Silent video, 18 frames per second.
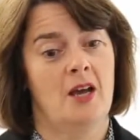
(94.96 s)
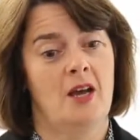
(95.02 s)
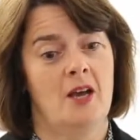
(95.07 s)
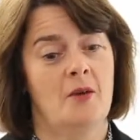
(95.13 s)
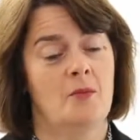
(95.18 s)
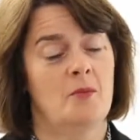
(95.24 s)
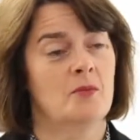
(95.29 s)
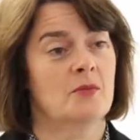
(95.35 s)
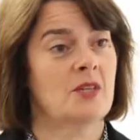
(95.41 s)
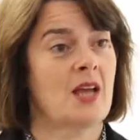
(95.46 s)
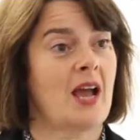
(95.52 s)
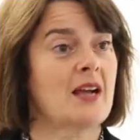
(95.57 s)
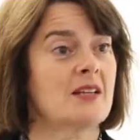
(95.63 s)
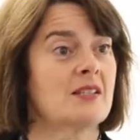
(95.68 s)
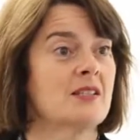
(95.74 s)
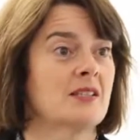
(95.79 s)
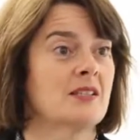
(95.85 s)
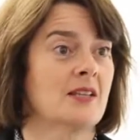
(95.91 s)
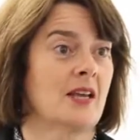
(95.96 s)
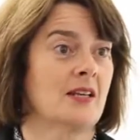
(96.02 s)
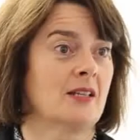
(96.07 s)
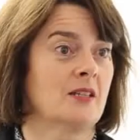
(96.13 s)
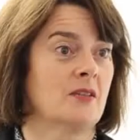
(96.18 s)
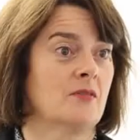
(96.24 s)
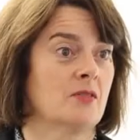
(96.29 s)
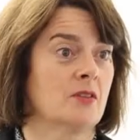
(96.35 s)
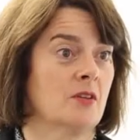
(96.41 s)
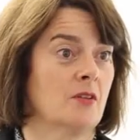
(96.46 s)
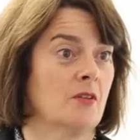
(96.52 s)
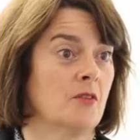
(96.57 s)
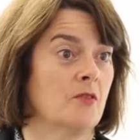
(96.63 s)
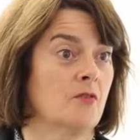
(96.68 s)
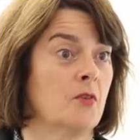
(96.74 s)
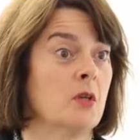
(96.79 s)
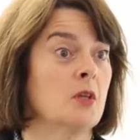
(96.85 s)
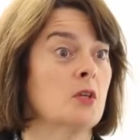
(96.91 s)
tax incentives that
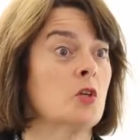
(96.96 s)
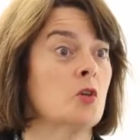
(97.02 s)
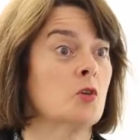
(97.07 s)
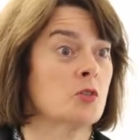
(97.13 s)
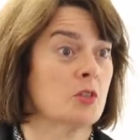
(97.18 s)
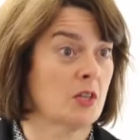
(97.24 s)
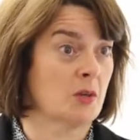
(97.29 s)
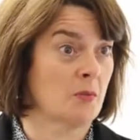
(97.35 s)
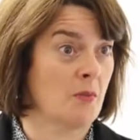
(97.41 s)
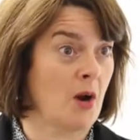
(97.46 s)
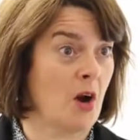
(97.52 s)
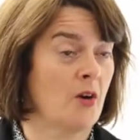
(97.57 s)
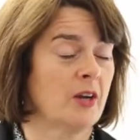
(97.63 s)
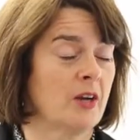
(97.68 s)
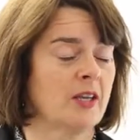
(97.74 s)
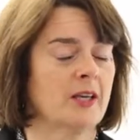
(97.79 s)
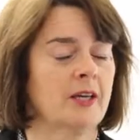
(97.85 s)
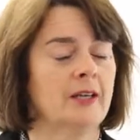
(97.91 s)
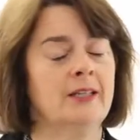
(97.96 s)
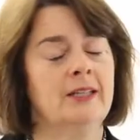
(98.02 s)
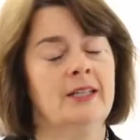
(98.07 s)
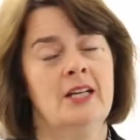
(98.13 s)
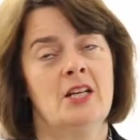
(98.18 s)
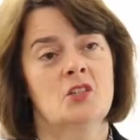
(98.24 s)
are being used in America.